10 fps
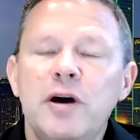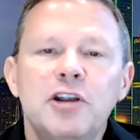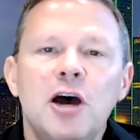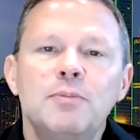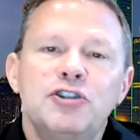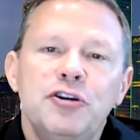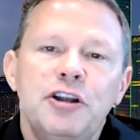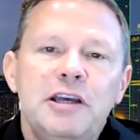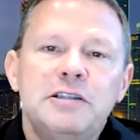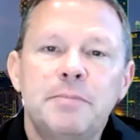an
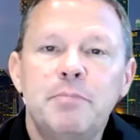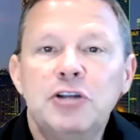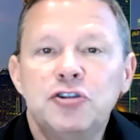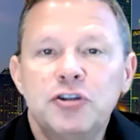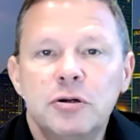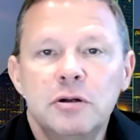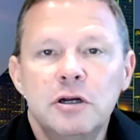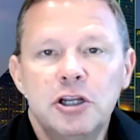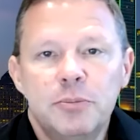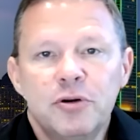opportunity to mentor
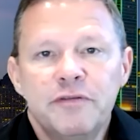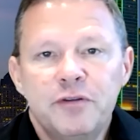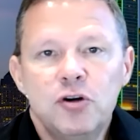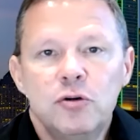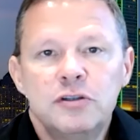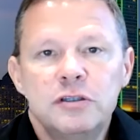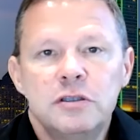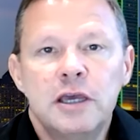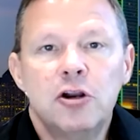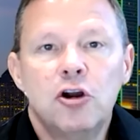a number of folks
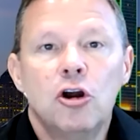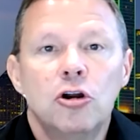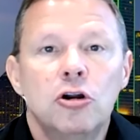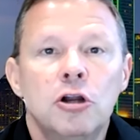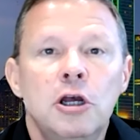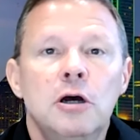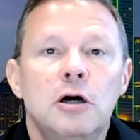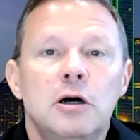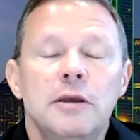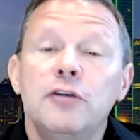that are
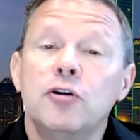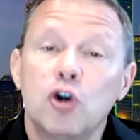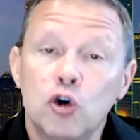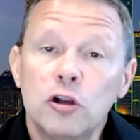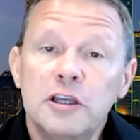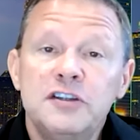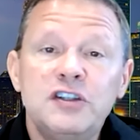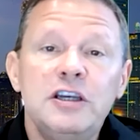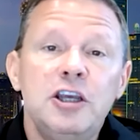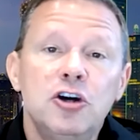either early
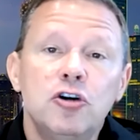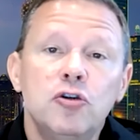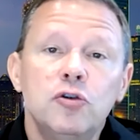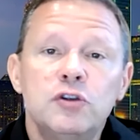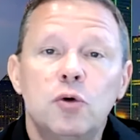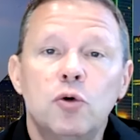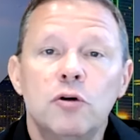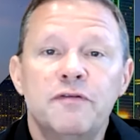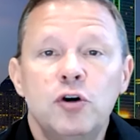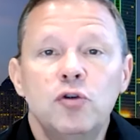CDOs
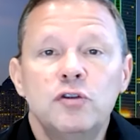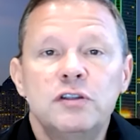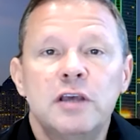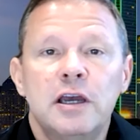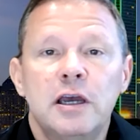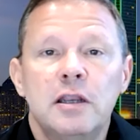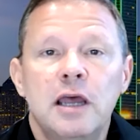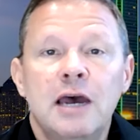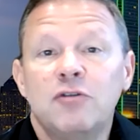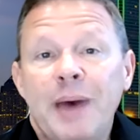or folks that
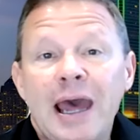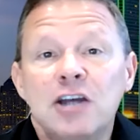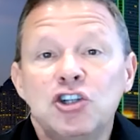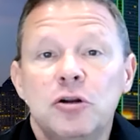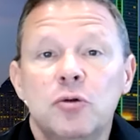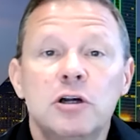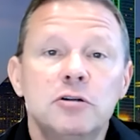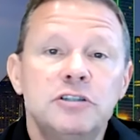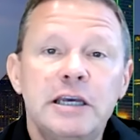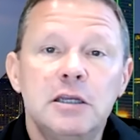have a passion
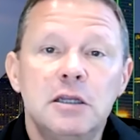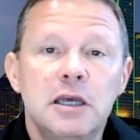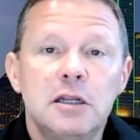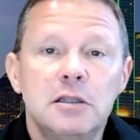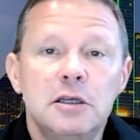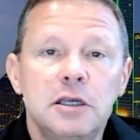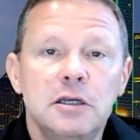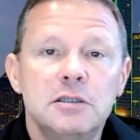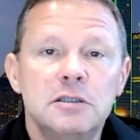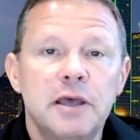around data and
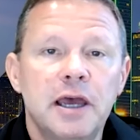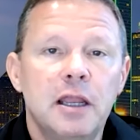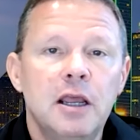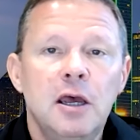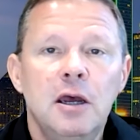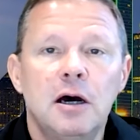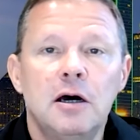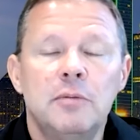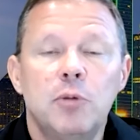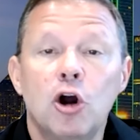analytics, that
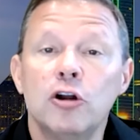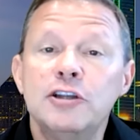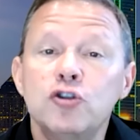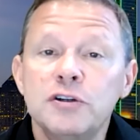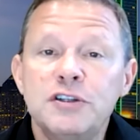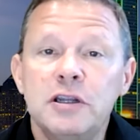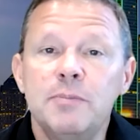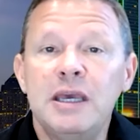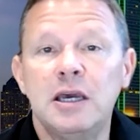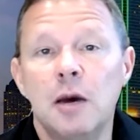are interested
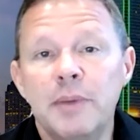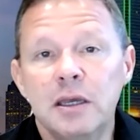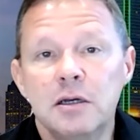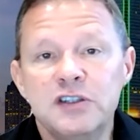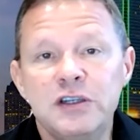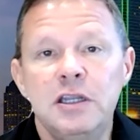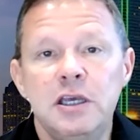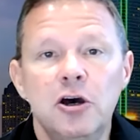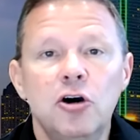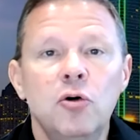in becoming a
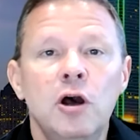CDO.